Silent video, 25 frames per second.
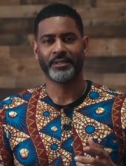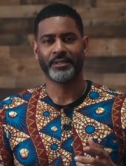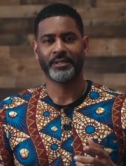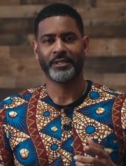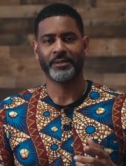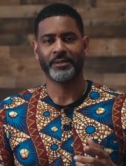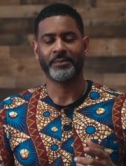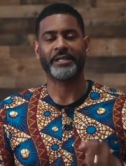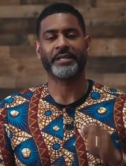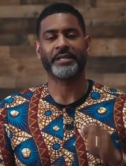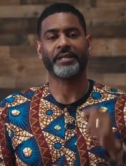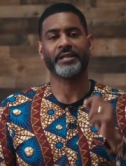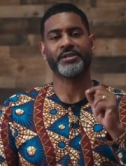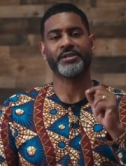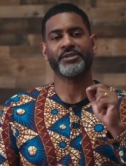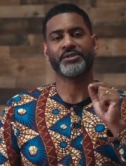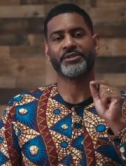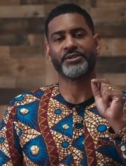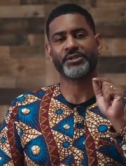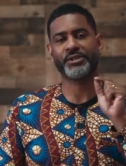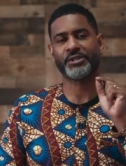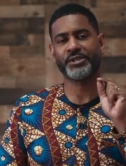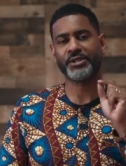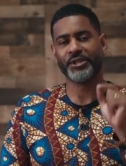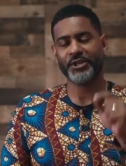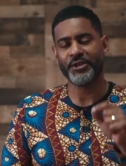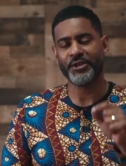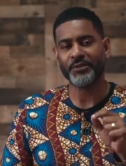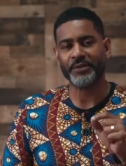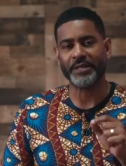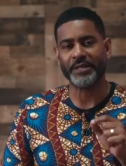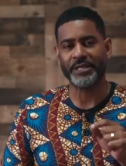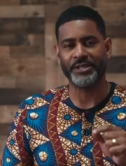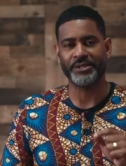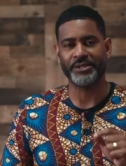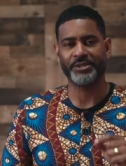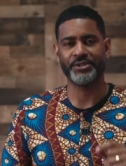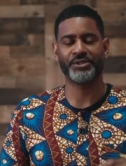because
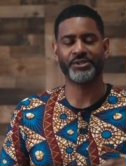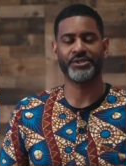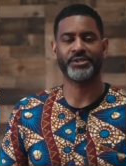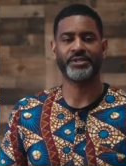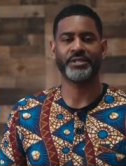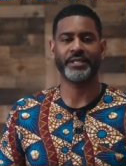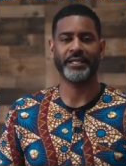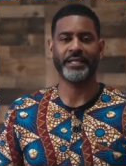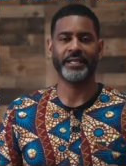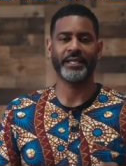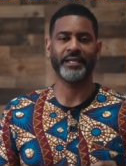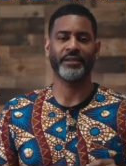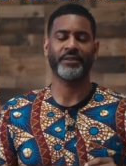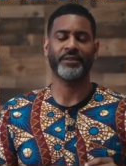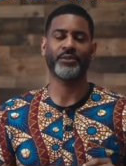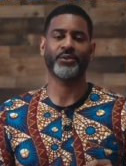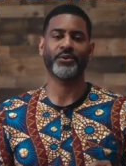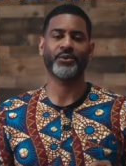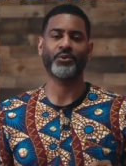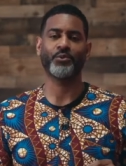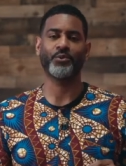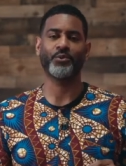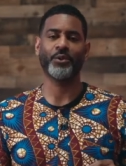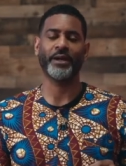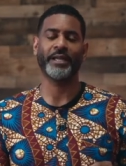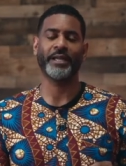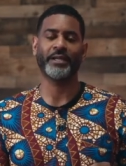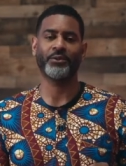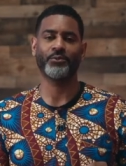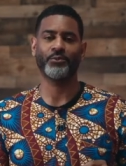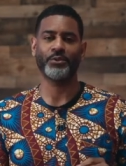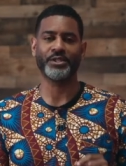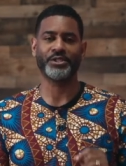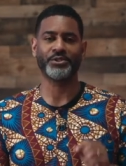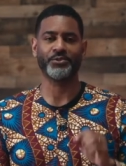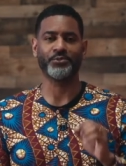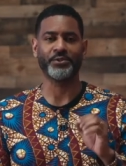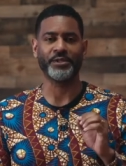courage, in the way in
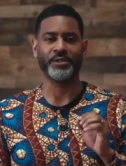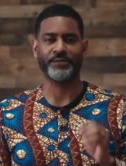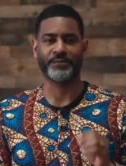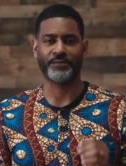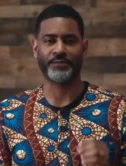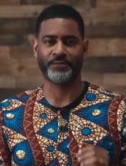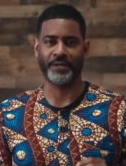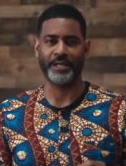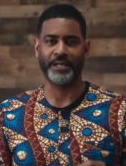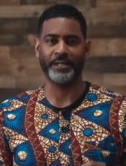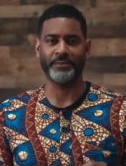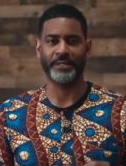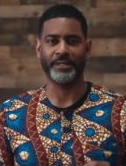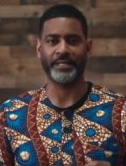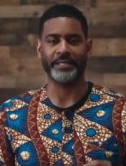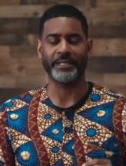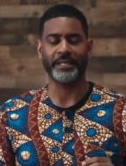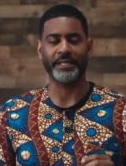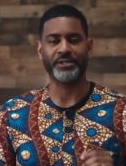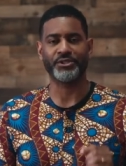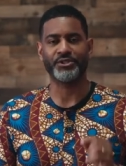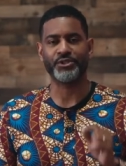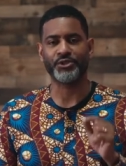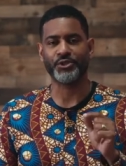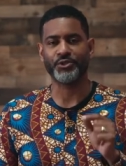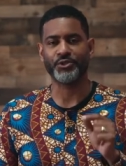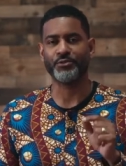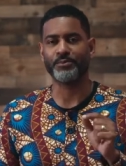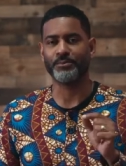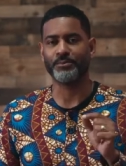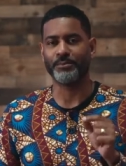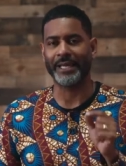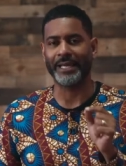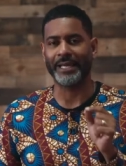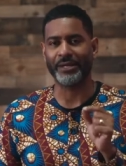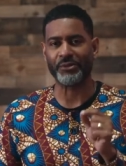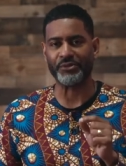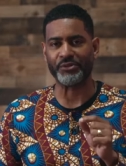which we frame it, is too
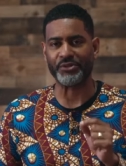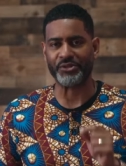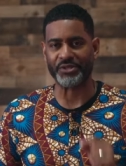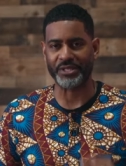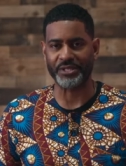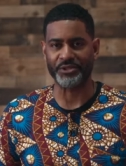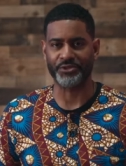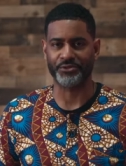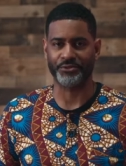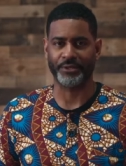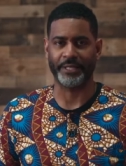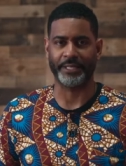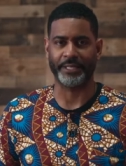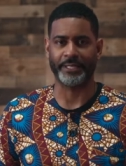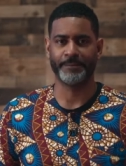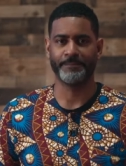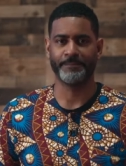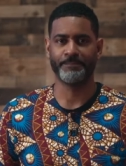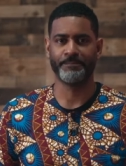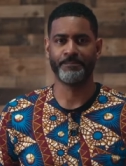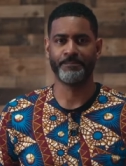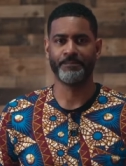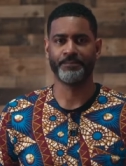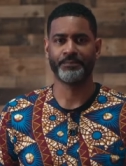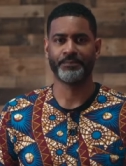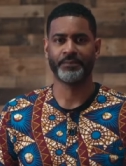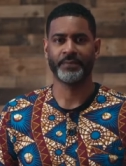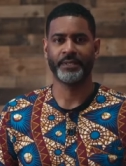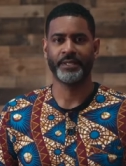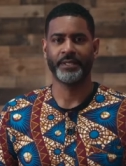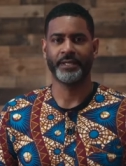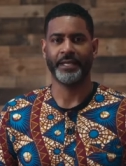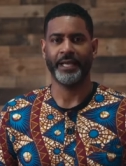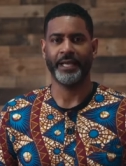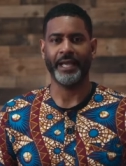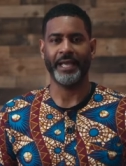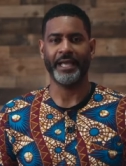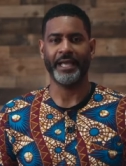male-centric.
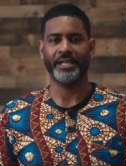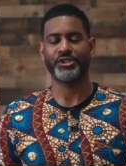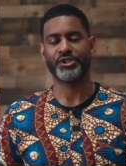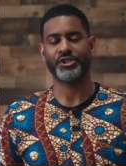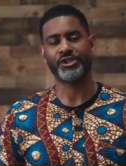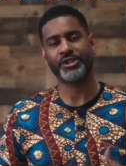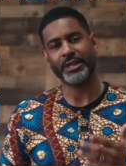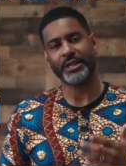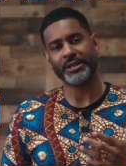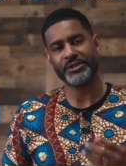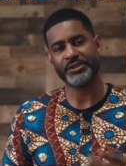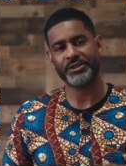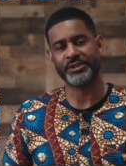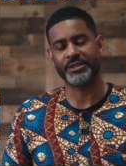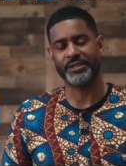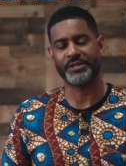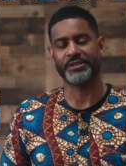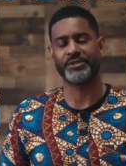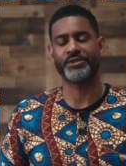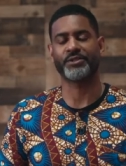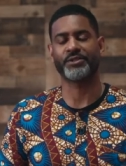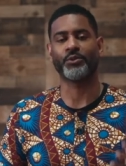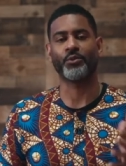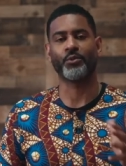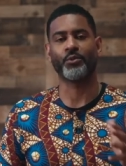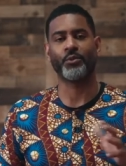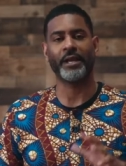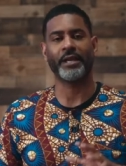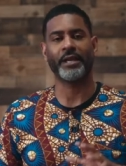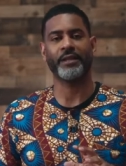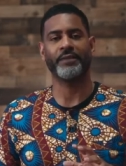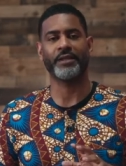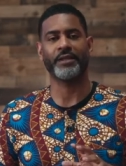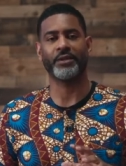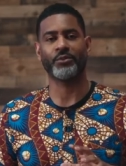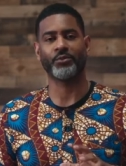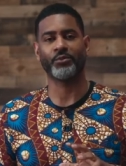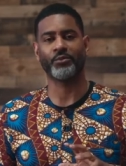And justice, the way
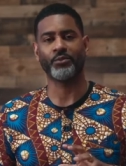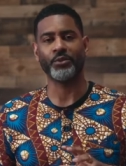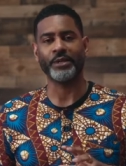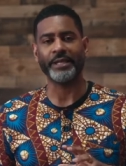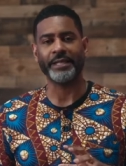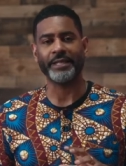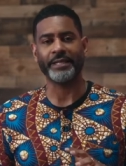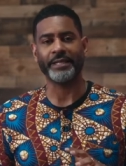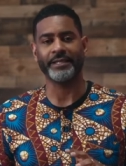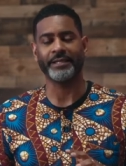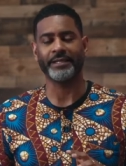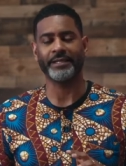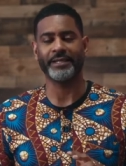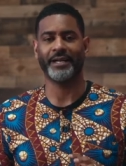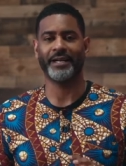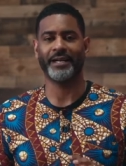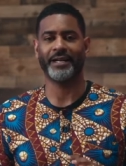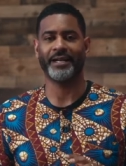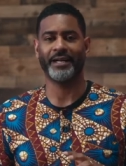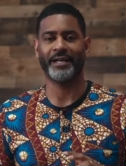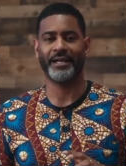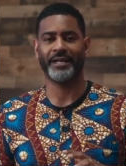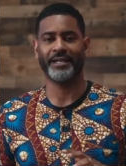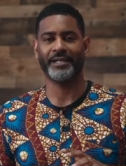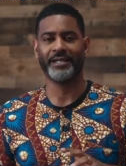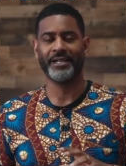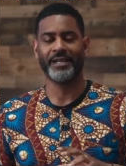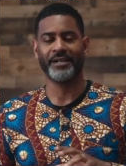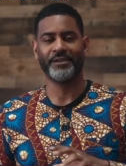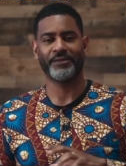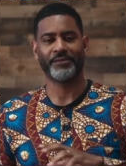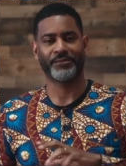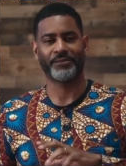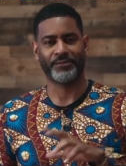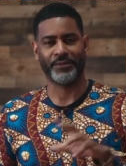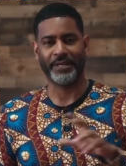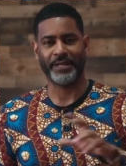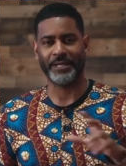that we
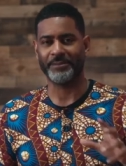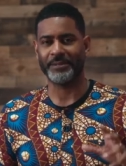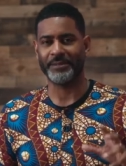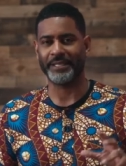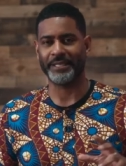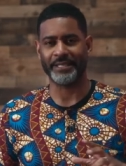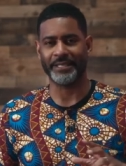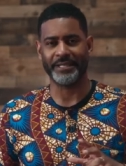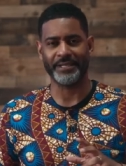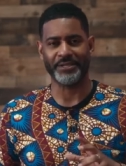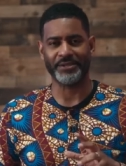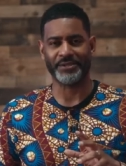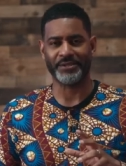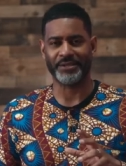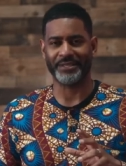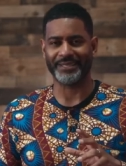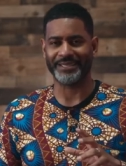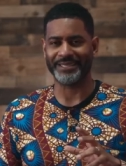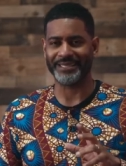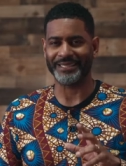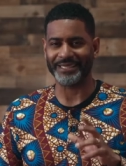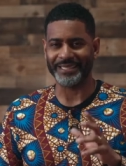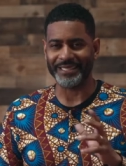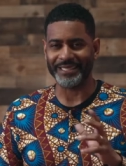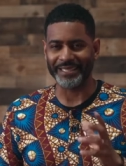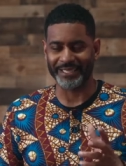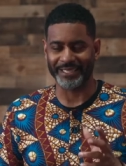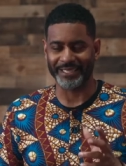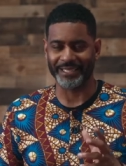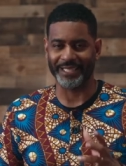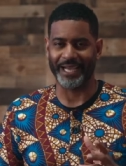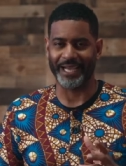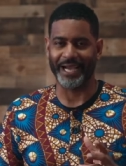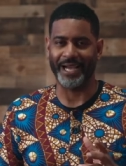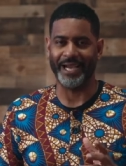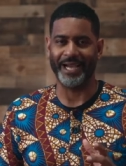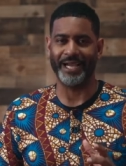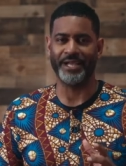frame it, is
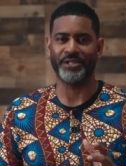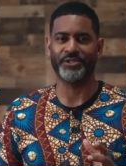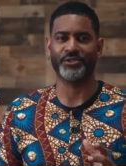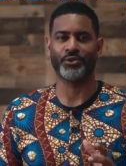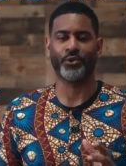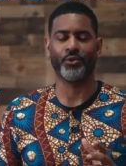legalized,